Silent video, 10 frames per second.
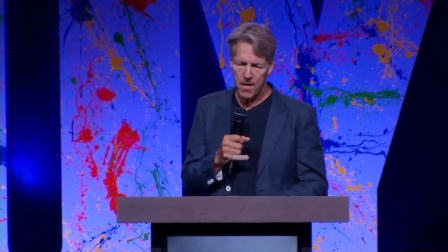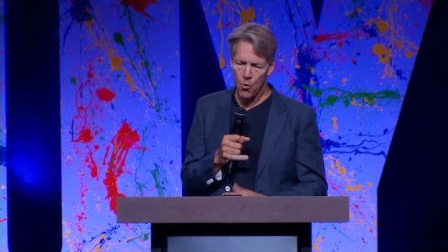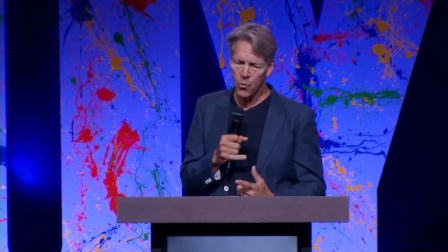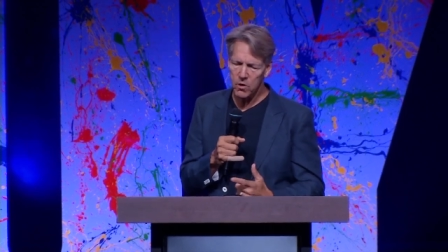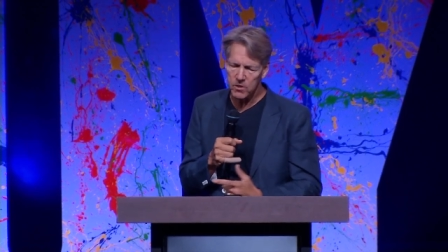
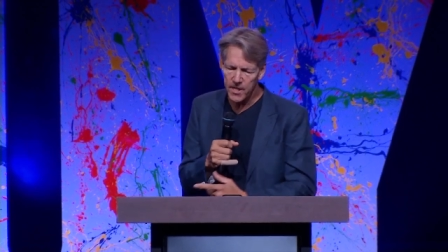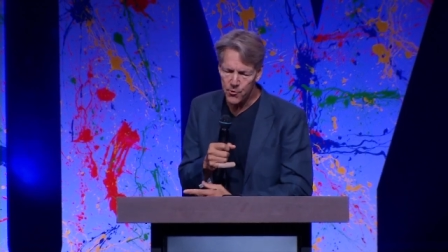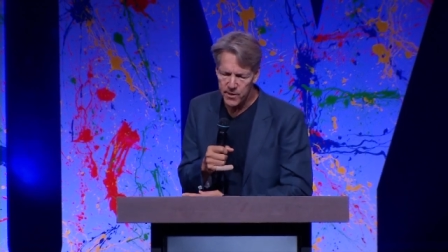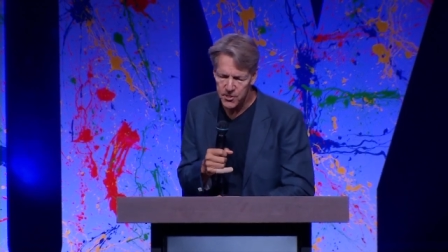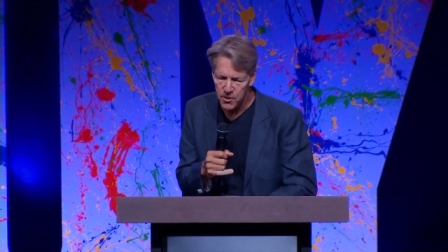A worldly
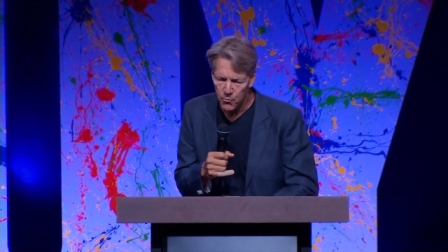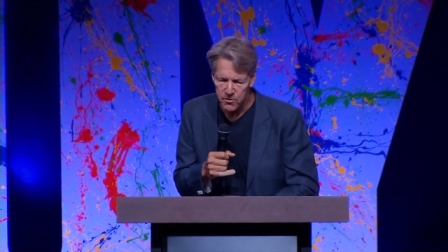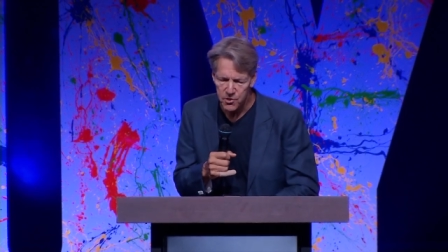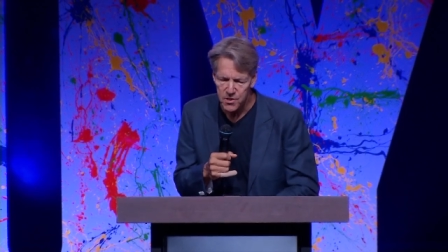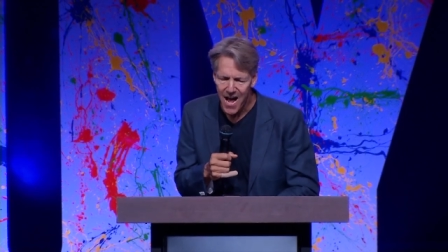Christian
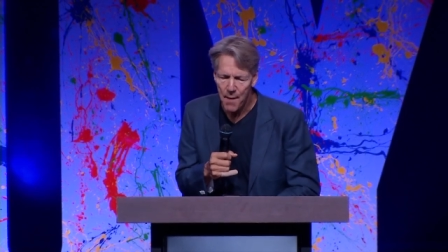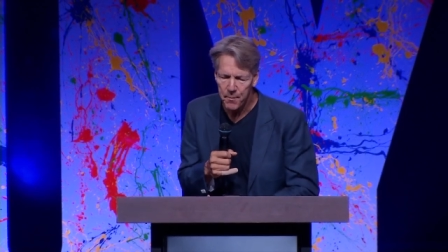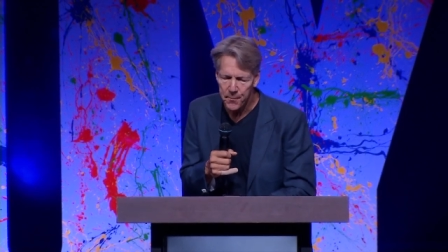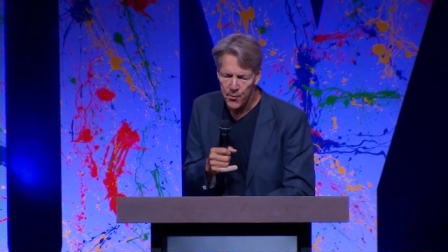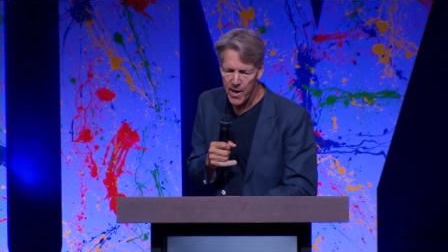will
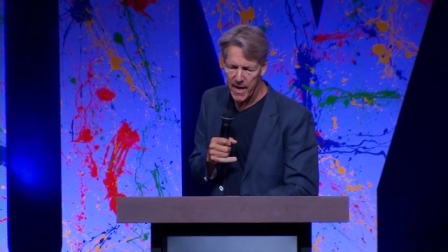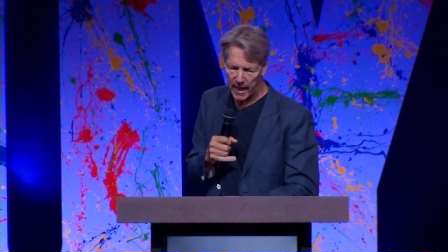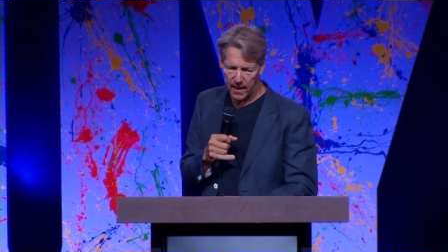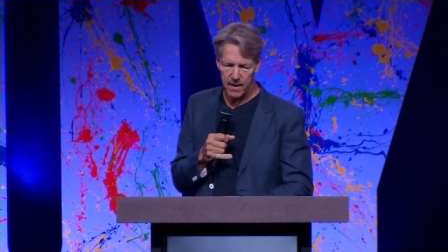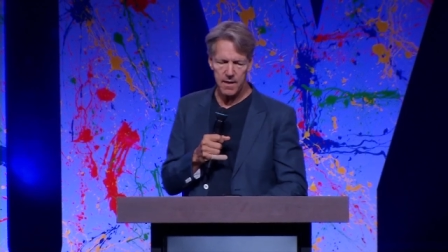stop
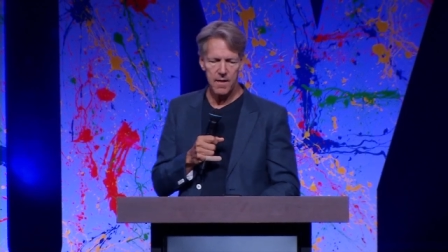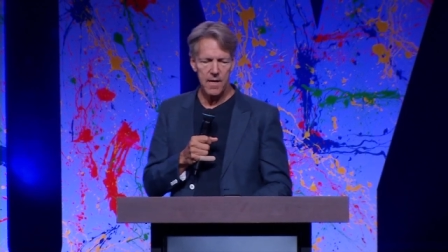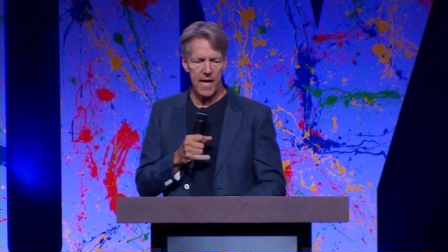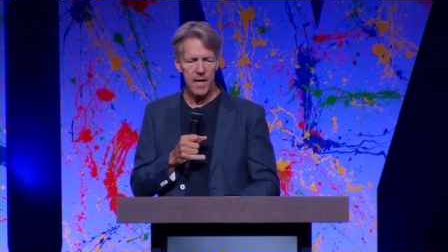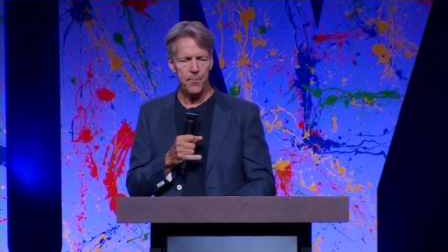praying,
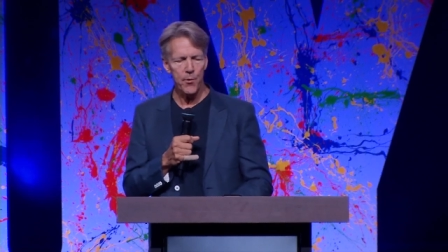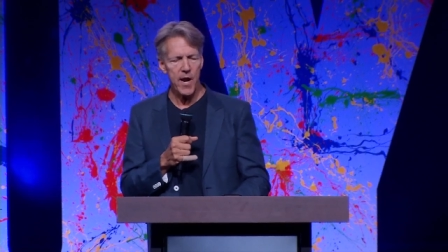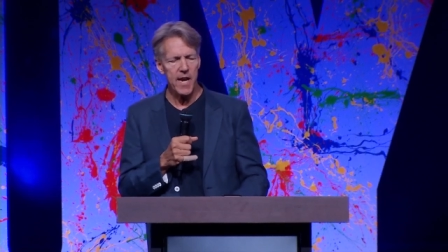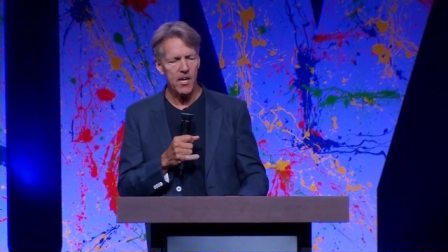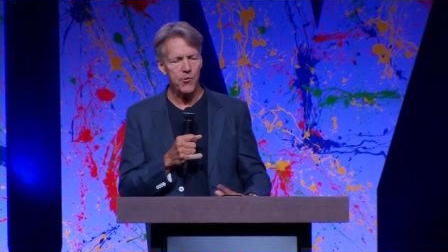and a
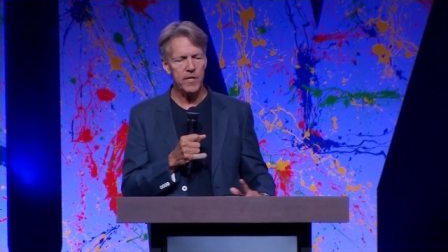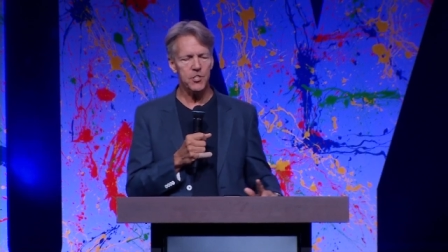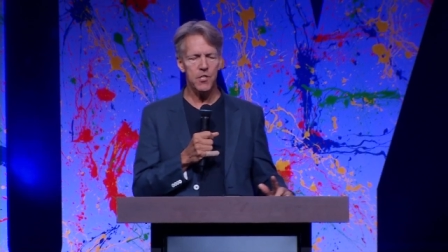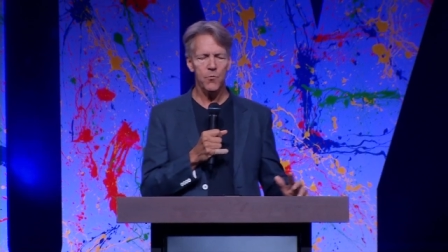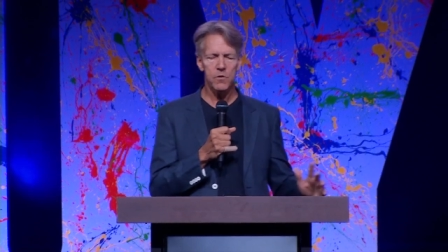praying
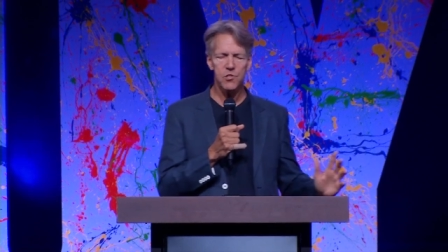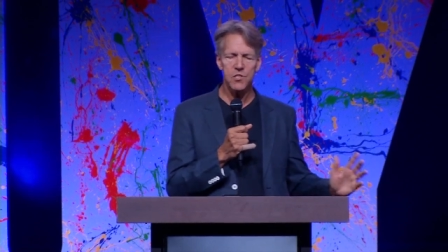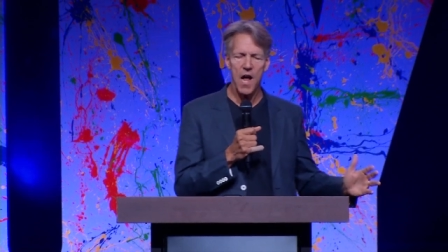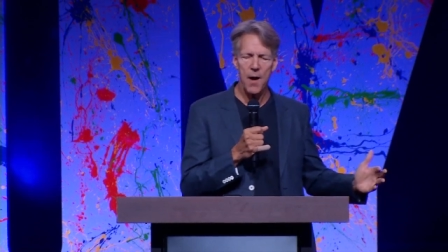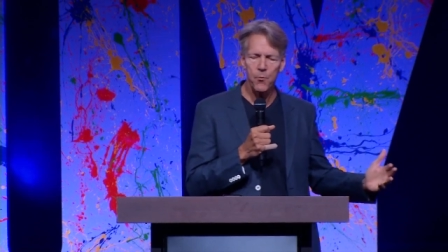Christian will
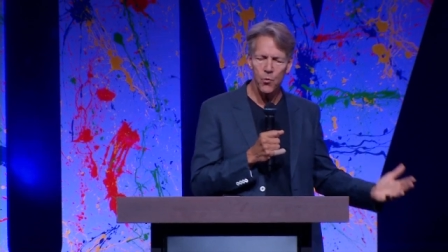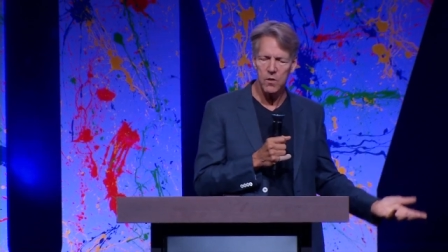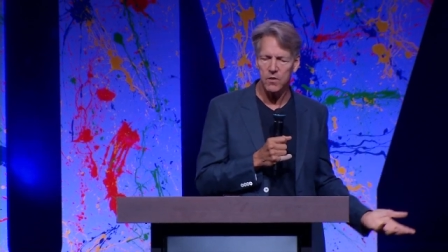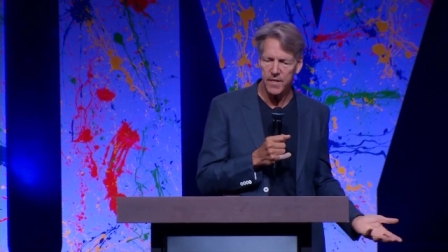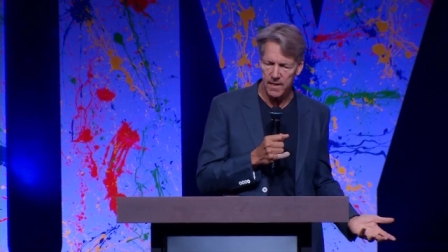stop
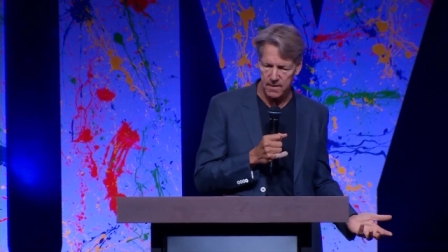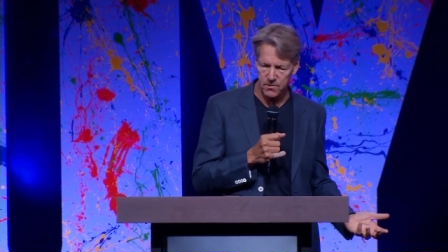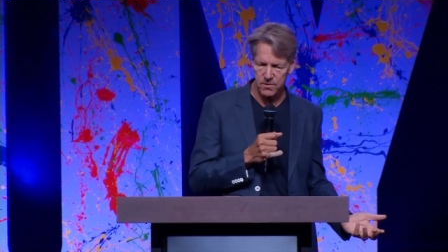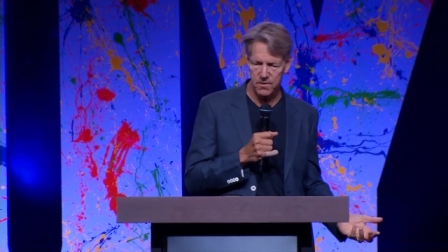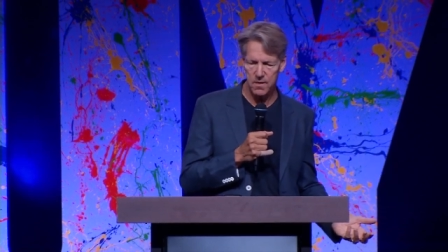
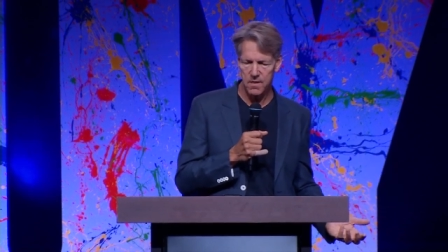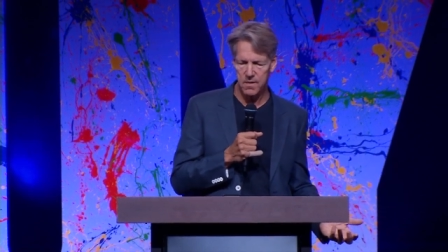worldliness.